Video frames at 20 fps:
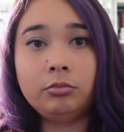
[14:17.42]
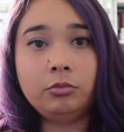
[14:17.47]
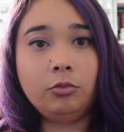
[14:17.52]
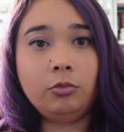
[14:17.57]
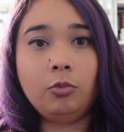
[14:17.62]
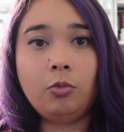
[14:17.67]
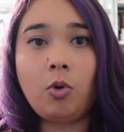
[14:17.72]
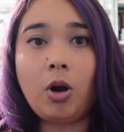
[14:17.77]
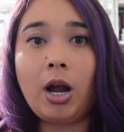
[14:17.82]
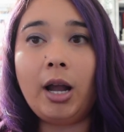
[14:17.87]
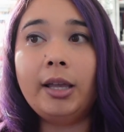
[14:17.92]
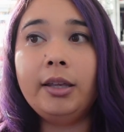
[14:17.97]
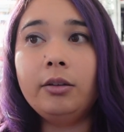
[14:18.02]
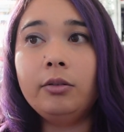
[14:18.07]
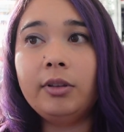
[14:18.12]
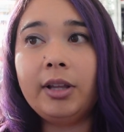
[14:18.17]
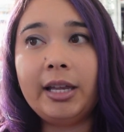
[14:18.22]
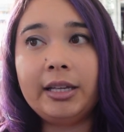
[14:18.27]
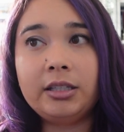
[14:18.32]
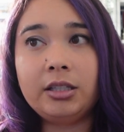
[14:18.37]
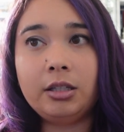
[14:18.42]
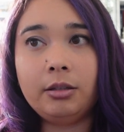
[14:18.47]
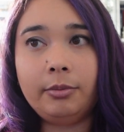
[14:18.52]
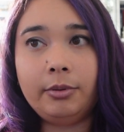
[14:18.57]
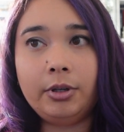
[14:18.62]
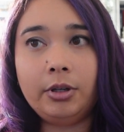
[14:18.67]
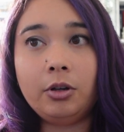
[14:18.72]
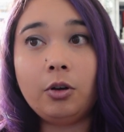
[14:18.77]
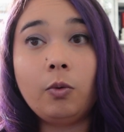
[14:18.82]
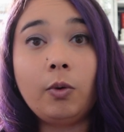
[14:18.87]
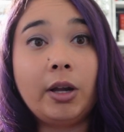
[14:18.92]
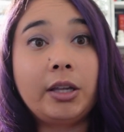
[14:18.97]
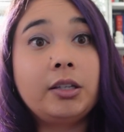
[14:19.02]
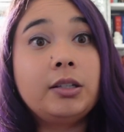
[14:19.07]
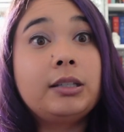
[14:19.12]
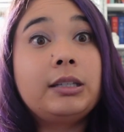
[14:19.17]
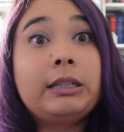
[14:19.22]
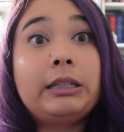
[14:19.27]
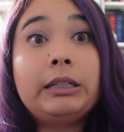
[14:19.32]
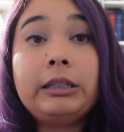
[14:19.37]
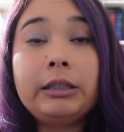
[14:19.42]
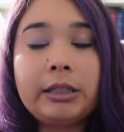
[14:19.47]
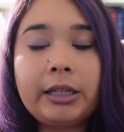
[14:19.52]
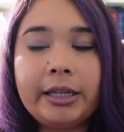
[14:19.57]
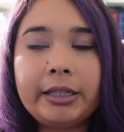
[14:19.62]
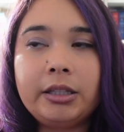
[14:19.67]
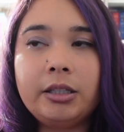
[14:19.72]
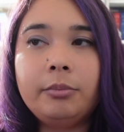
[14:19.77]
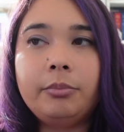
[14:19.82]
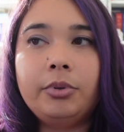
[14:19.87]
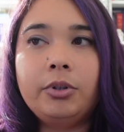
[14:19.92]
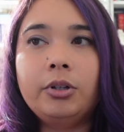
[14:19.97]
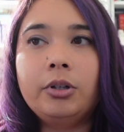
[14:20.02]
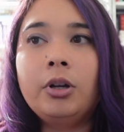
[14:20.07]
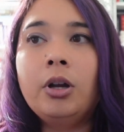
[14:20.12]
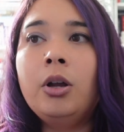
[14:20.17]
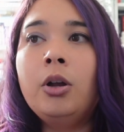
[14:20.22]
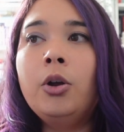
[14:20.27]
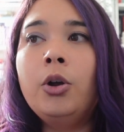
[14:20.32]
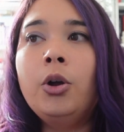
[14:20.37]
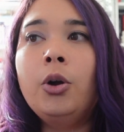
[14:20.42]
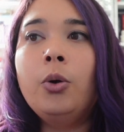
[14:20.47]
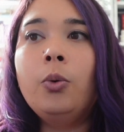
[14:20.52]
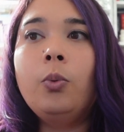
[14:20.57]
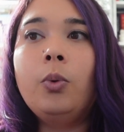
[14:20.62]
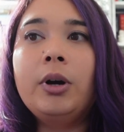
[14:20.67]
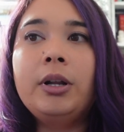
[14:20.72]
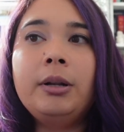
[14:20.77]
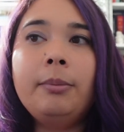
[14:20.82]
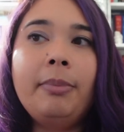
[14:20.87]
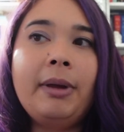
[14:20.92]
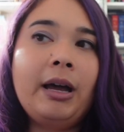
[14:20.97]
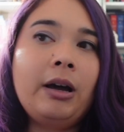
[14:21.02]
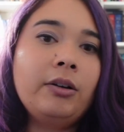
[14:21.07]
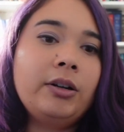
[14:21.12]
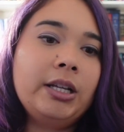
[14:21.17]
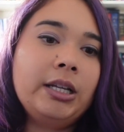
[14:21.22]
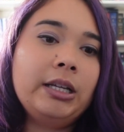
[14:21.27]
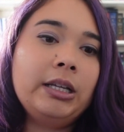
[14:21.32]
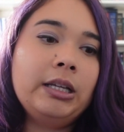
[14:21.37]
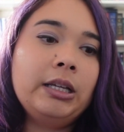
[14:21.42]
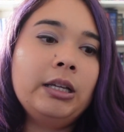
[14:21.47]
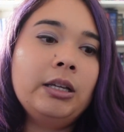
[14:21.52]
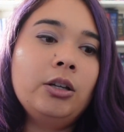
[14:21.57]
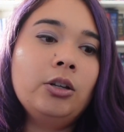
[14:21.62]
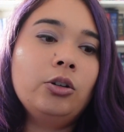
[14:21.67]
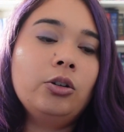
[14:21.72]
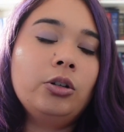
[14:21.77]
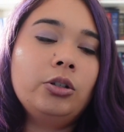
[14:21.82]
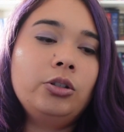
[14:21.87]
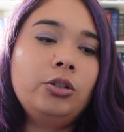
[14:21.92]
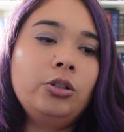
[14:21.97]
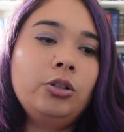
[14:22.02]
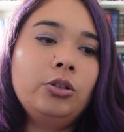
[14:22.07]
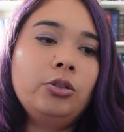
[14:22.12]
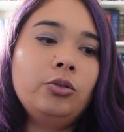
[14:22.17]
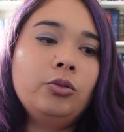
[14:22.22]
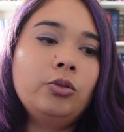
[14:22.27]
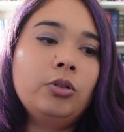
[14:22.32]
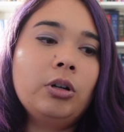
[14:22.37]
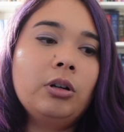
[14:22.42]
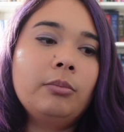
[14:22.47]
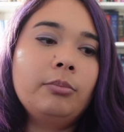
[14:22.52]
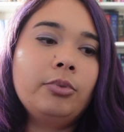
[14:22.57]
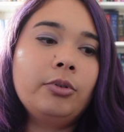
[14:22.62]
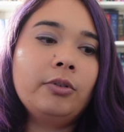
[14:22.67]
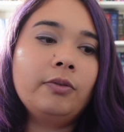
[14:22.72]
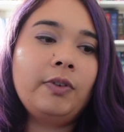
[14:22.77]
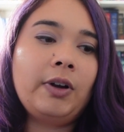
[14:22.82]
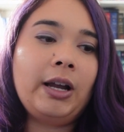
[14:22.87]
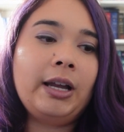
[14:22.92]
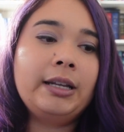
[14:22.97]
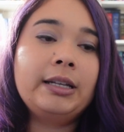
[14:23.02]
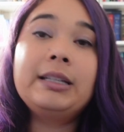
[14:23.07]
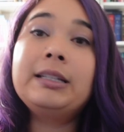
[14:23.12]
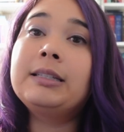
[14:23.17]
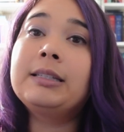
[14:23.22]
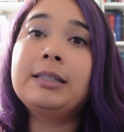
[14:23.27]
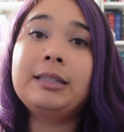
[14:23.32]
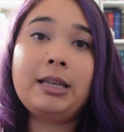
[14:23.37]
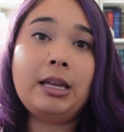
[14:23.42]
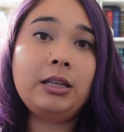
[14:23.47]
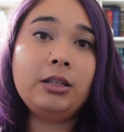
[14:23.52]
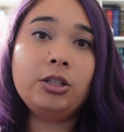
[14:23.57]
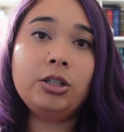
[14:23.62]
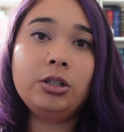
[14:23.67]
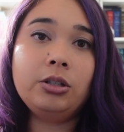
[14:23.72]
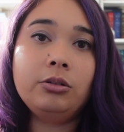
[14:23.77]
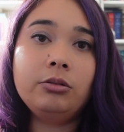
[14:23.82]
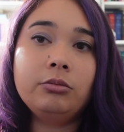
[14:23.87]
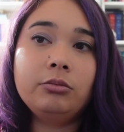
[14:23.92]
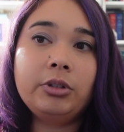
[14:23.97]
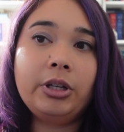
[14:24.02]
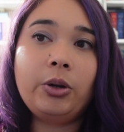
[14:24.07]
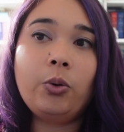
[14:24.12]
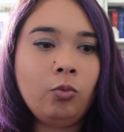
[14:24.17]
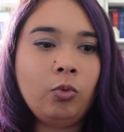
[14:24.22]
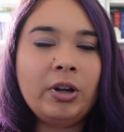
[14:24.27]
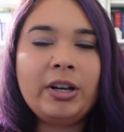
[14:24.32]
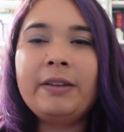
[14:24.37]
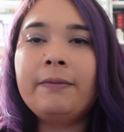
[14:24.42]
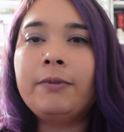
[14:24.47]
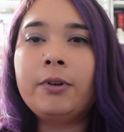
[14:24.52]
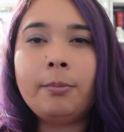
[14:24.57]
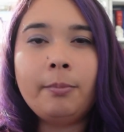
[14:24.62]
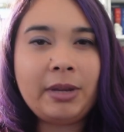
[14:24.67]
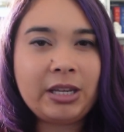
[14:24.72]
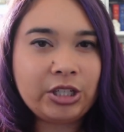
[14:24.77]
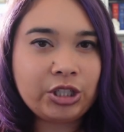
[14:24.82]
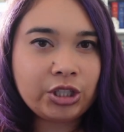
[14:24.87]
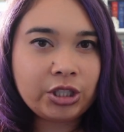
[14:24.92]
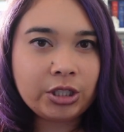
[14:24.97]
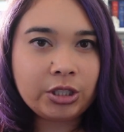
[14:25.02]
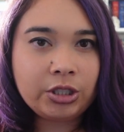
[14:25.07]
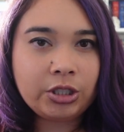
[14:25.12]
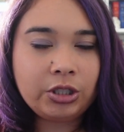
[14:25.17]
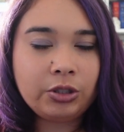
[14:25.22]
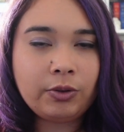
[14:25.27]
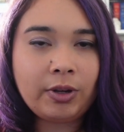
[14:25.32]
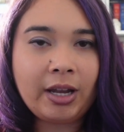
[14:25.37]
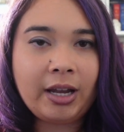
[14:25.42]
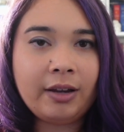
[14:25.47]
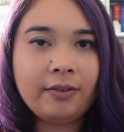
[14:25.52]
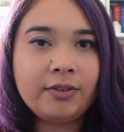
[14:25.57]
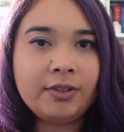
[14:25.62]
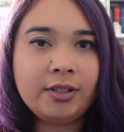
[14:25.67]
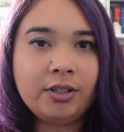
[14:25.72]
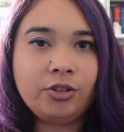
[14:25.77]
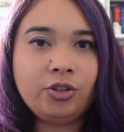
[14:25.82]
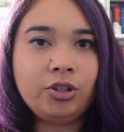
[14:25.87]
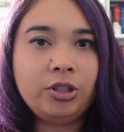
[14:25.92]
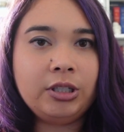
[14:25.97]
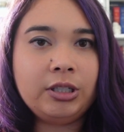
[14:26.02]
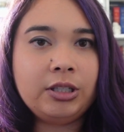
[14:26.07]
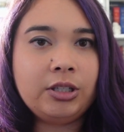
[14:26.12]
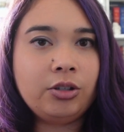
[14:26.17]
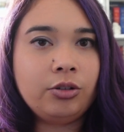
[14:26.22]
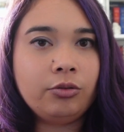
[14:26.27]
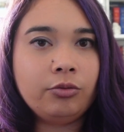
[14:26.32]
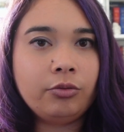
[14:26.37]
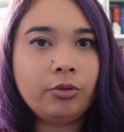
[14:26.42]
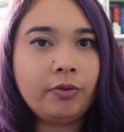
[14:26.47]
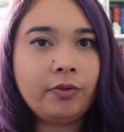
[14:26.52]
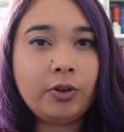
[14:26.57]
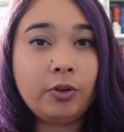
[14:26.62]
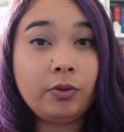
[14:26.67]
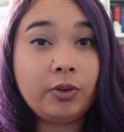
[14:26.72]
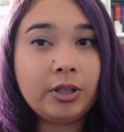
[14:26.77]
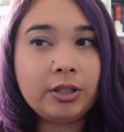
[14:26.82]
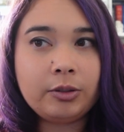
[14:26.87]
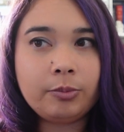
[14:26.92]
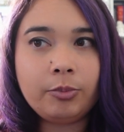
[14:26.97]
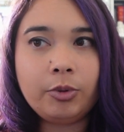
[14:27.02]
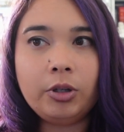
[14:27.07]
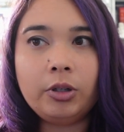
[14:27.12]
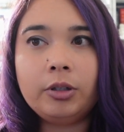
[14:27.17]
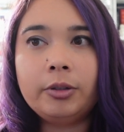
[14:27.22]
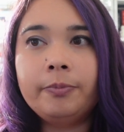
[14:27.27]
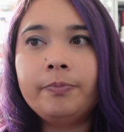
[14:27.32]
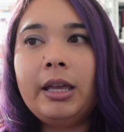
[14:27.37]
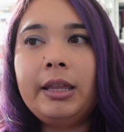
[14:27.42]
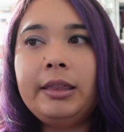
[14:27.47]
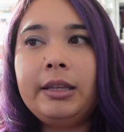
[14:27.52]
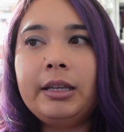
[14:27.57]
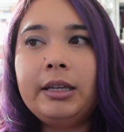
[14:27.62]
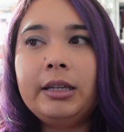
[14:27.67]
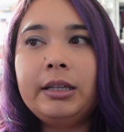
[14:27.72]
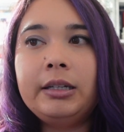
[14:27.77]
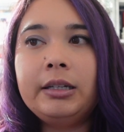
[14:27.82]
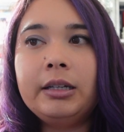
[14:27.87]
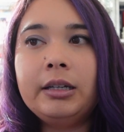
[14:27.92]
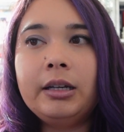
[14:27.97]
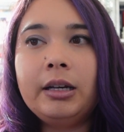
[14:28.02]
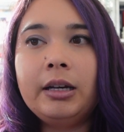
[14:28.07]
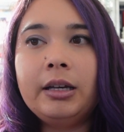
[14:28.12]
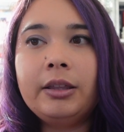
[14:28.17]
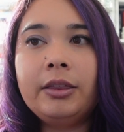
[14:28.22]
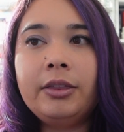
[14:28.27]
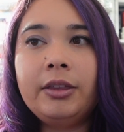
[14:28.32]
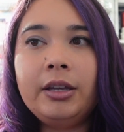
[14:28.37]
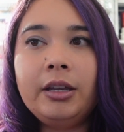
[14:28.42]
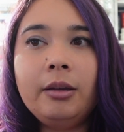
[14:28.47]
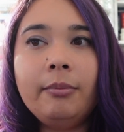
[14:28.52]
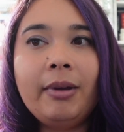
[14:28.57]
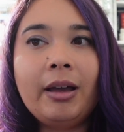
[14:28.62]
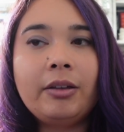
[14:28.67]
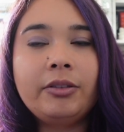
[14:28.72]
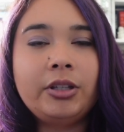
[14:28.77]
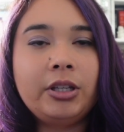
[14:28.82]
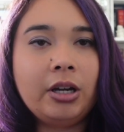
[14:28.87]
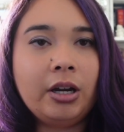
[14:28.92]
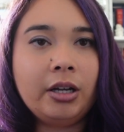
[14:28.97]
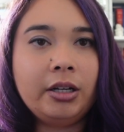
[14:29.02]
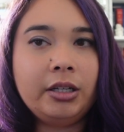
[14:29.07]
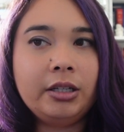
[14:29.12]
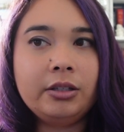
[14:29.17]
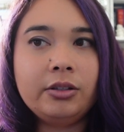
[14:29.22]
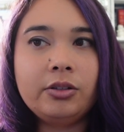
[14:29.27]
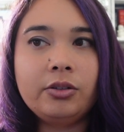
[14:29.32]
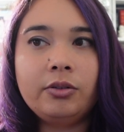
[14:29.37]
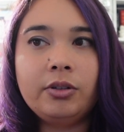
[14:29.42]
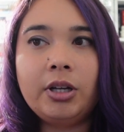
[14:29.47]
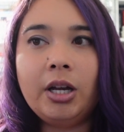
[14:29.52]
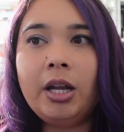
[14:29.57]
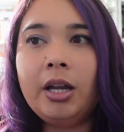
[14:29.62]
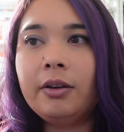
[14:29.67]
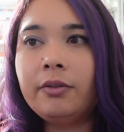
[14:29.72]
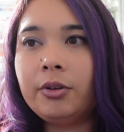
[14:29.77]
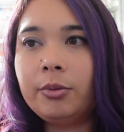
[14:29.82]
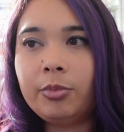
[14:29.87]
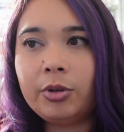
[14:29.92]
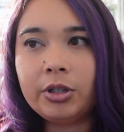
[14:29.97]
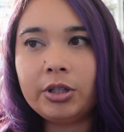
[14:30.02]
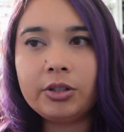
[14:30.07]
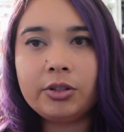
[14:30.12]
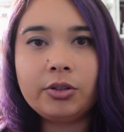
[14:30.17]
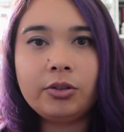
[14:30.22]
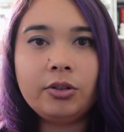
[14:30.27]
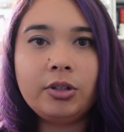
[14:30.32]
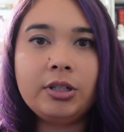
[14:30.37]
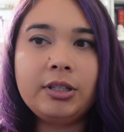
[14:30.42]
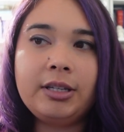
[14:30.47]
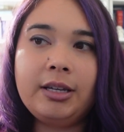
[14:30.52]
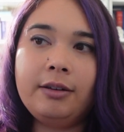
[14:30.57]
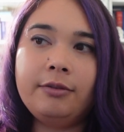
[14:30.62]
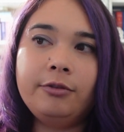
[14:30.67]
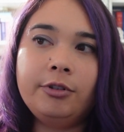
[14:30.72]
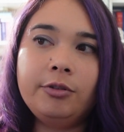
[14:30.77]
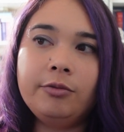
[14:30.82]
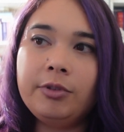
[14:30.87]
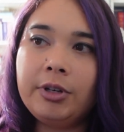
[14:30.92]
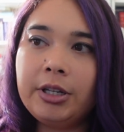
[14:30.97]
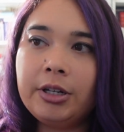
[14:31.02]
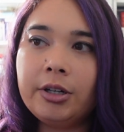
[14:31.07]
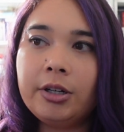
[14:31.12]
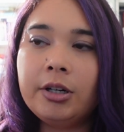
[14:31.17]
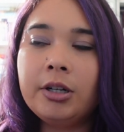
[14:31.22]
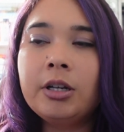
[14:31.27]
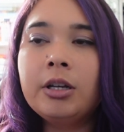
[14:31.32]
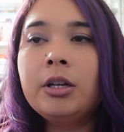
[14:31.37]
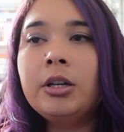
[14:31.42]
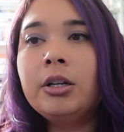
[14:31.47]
why you liked the book, why you didn't like the book, what about it could you provide insight to? Like, what information do you have essentially to review this book? And then think about the audience. So not every book is suited to every reader.